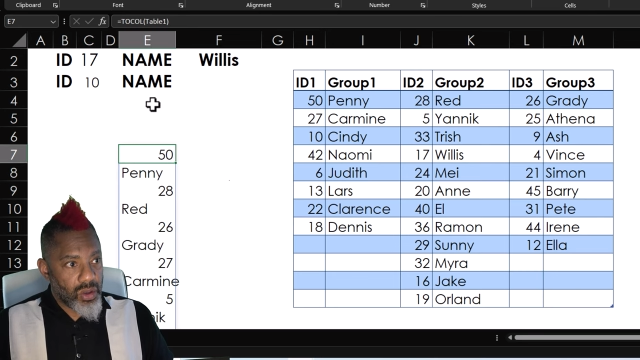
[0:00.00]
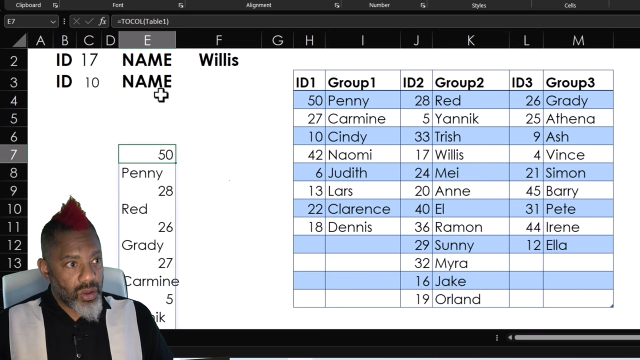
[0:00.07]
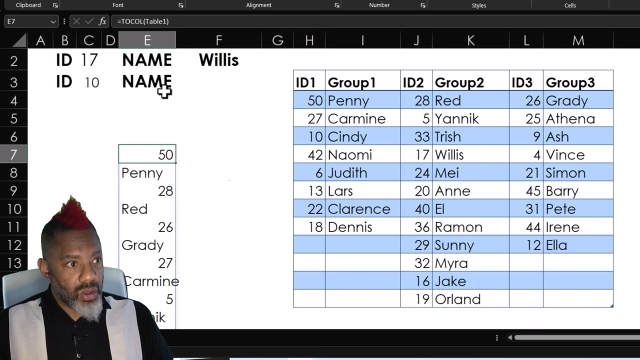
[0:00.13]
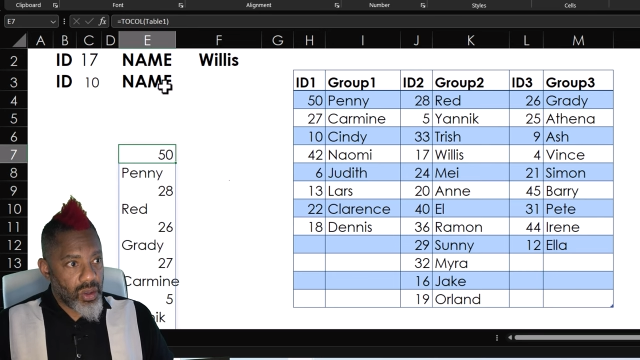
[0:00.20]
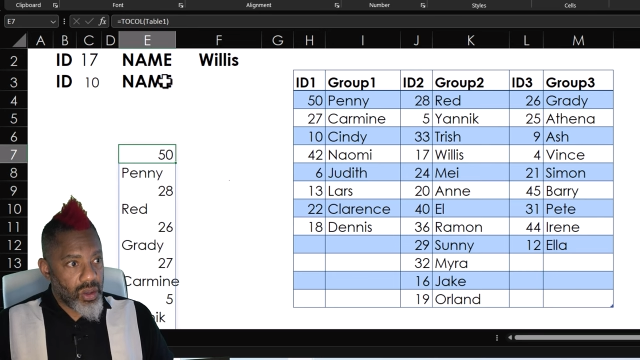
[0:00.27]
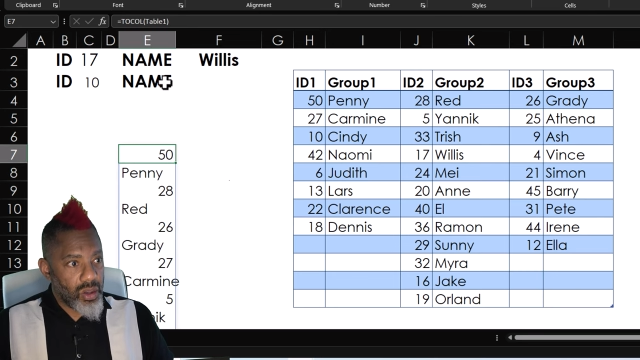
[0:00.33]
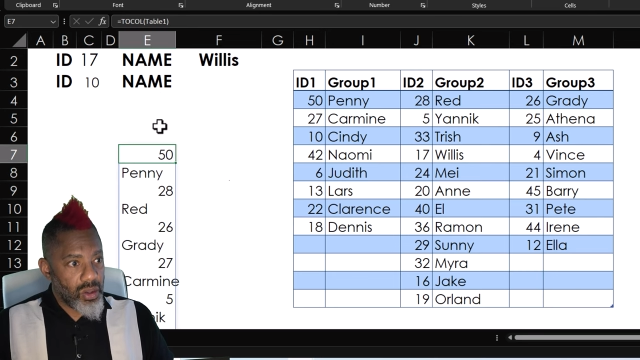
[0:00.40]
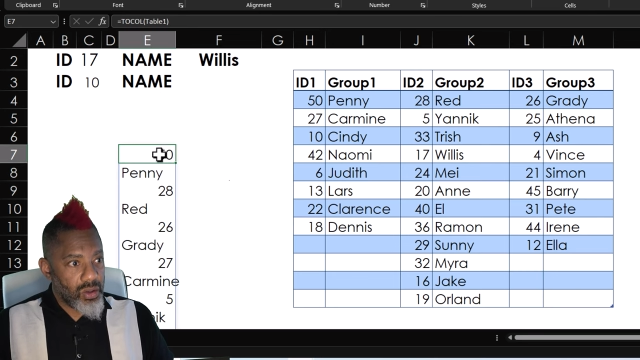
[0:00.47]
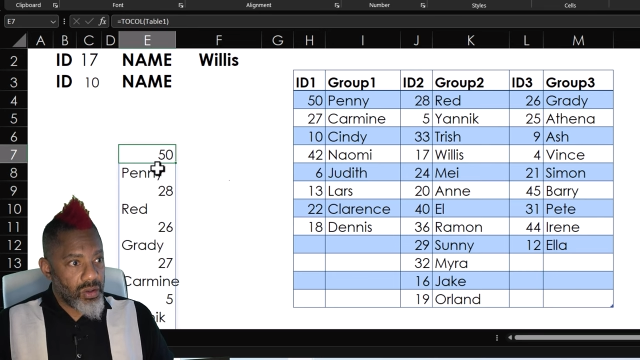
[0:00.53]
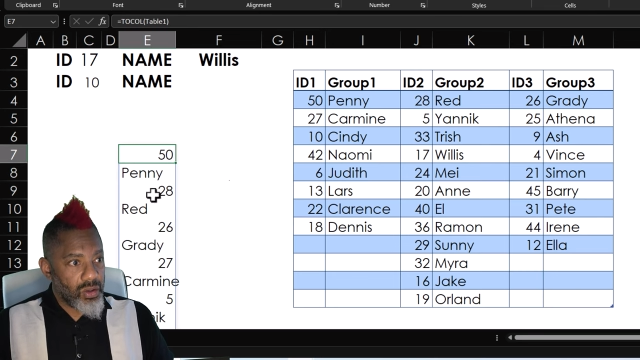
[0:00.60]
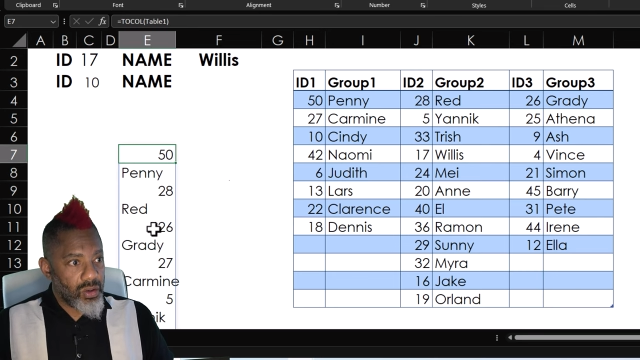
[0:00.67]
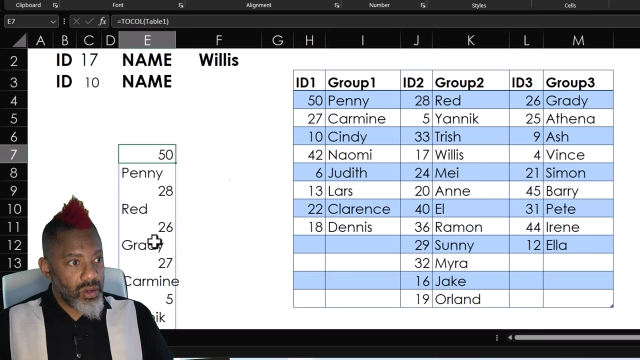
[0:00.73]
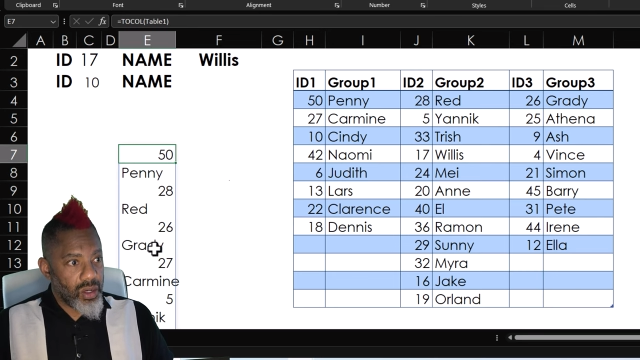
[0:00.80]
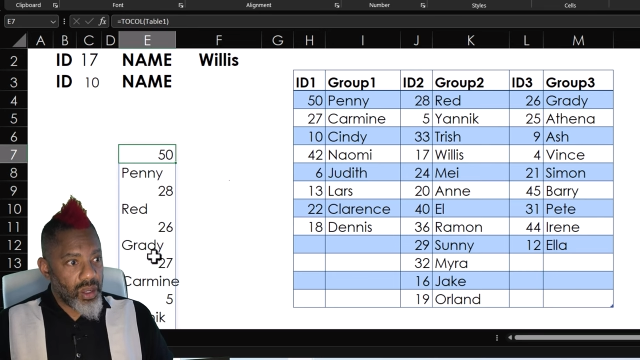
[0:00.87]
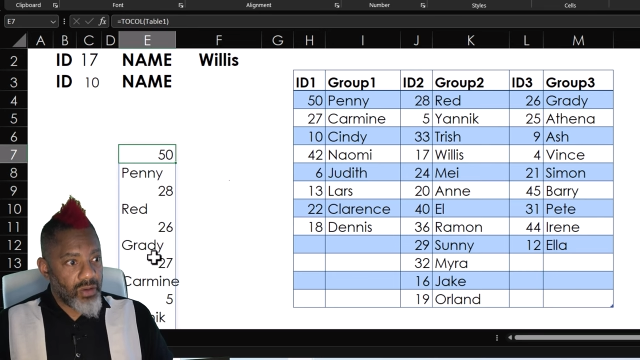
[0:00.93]
Okay.
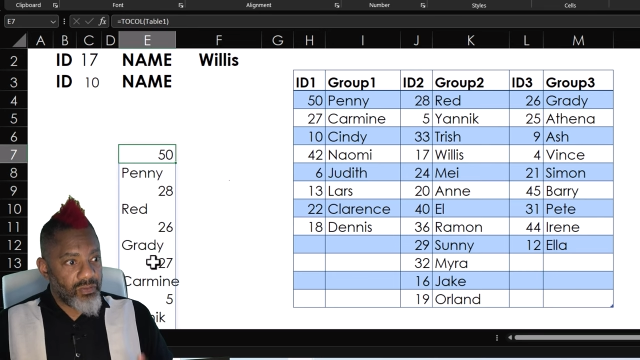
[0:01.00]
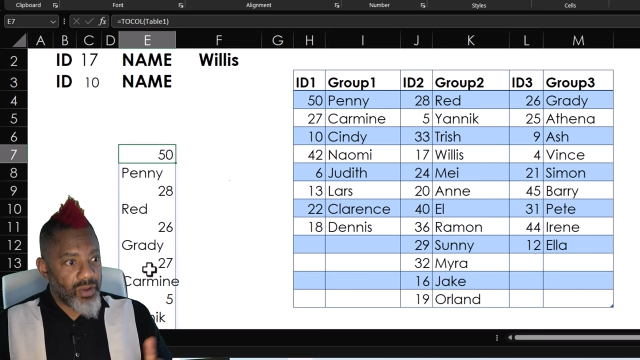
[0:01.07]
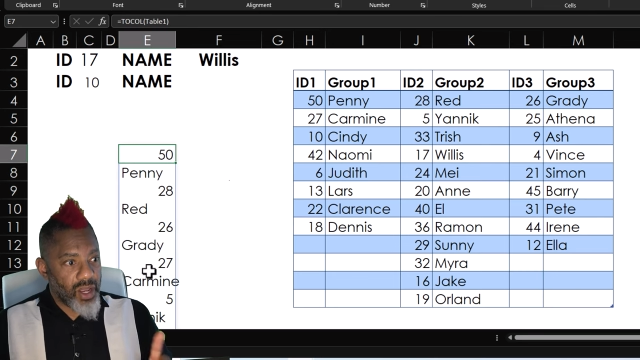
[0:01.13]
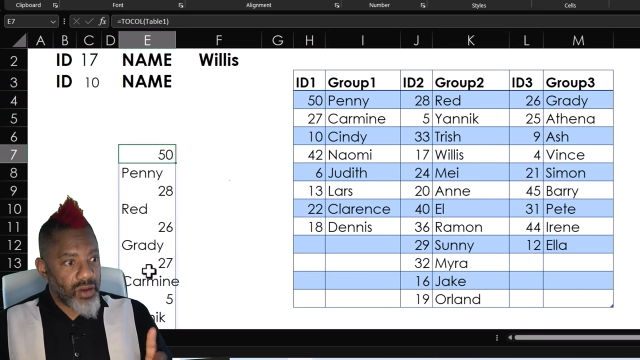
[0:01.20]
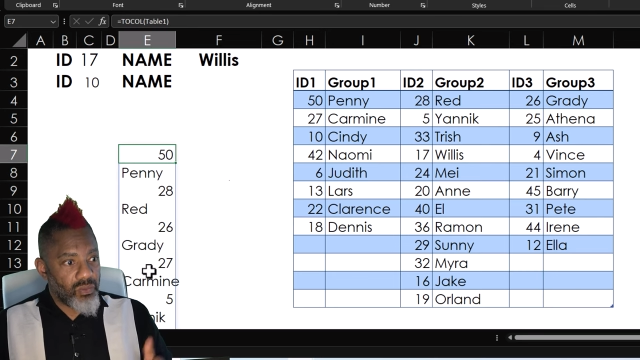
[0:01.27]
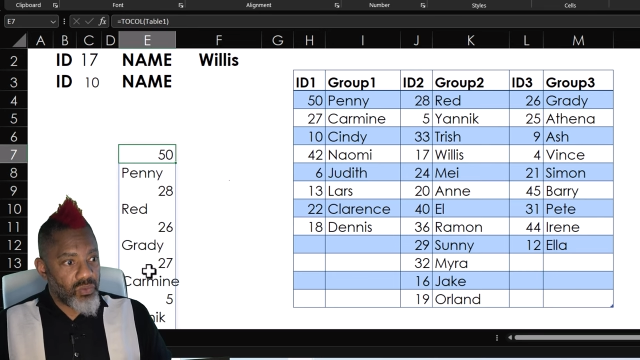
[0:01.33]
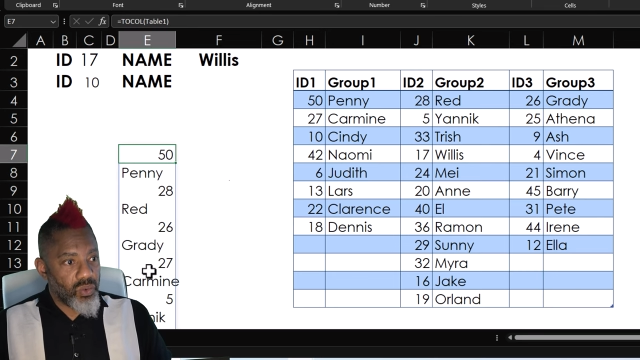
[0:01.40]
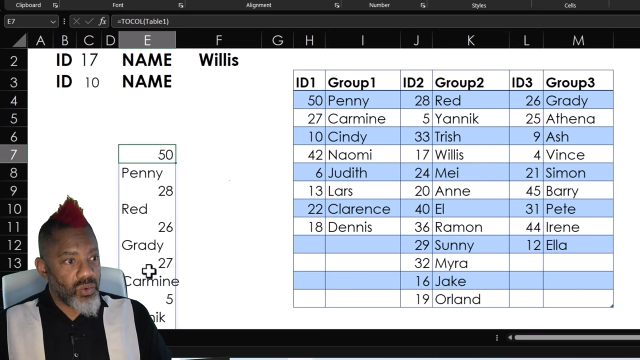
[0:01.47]
Now I've got